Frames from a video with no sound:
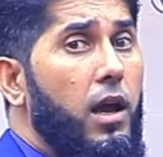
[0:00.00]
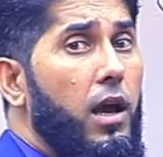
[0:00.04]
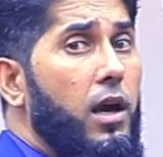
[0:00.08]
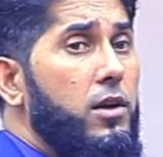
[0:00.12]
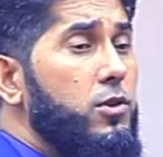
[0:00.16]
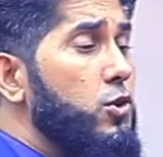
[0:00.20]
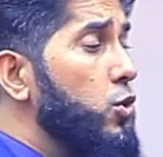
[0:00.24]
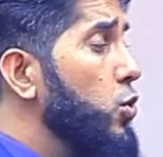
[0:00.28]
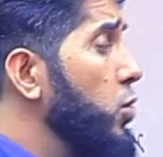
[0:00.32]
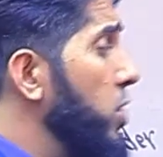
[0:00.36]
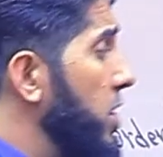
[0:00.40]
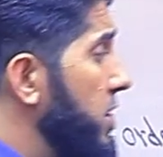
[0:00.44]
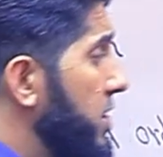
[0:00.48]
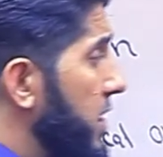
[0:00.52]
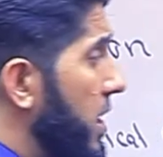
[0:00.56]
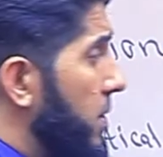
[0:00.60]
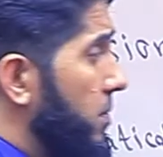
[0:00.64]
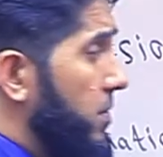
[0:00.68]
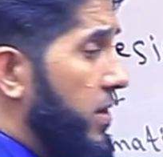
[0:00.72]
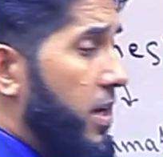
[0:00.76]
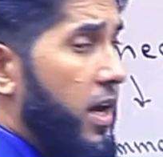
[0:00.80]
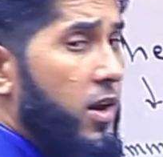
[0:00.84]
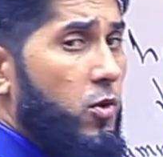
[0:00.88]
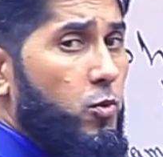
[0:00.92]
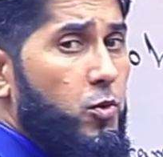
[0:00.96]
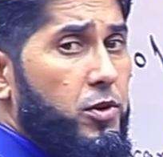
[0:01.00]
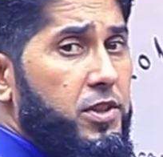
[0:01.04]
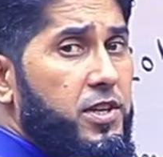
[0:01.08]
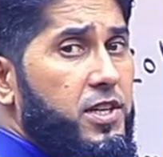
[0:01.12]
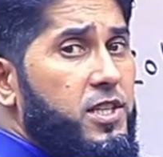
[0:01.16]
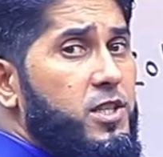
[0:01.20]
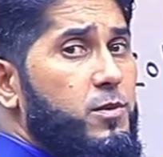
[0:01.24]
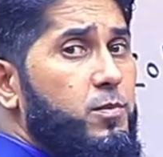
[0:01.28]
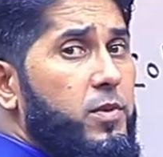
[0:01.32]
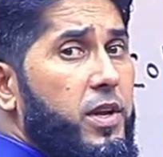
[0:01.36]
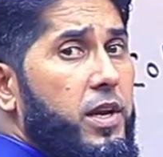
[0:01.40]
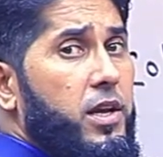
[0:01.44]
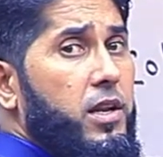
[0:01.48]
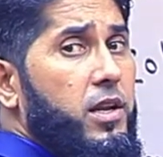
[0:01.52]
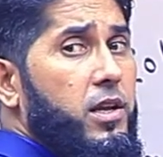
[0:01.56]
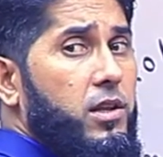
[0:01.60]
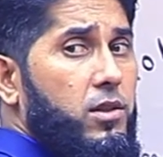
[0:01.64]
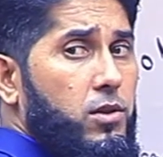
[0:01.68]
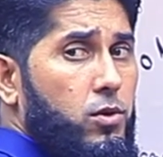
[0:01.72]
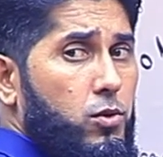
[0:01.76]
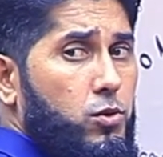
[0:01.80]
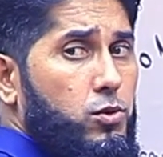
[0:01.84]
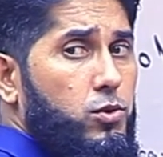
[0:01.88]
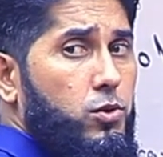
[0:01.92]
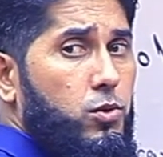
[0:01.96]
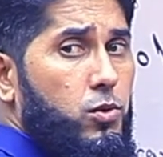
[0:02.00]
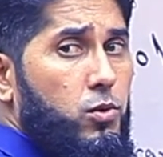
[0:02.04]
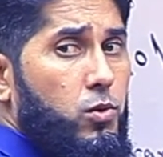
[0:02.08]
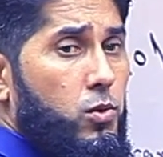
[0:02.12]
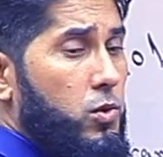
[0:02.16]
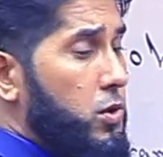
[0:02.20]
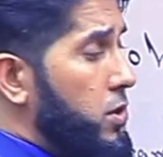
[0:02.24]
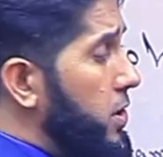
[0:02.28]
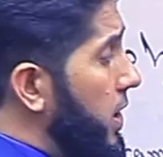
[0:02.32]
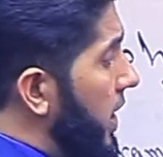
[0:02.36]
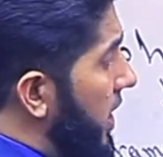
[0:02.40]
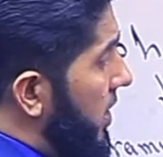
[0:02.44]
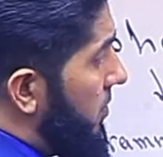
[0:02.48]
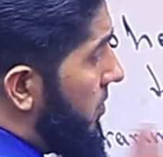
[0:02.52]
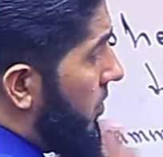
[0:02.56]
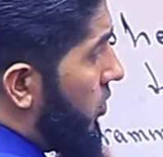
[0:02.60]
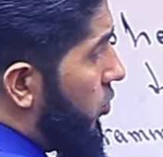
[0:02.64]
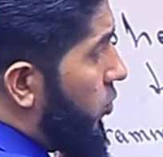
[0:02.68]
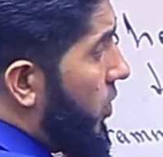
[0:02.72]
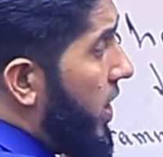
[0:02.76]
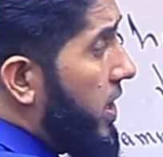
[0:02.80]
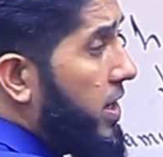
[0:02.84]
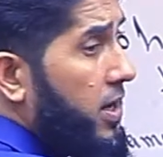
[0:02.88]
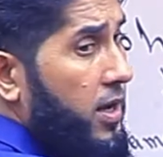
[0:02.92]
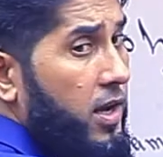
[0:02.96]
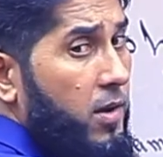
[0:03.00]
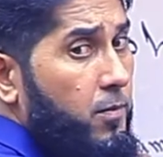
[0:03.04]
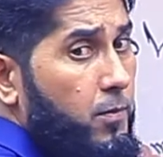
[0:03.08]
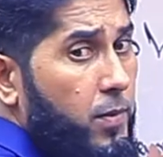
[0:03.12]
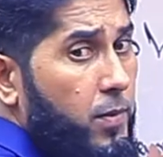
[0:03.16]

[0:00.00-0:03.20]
as soon as I'm done with explaining those rules, I'll be writing a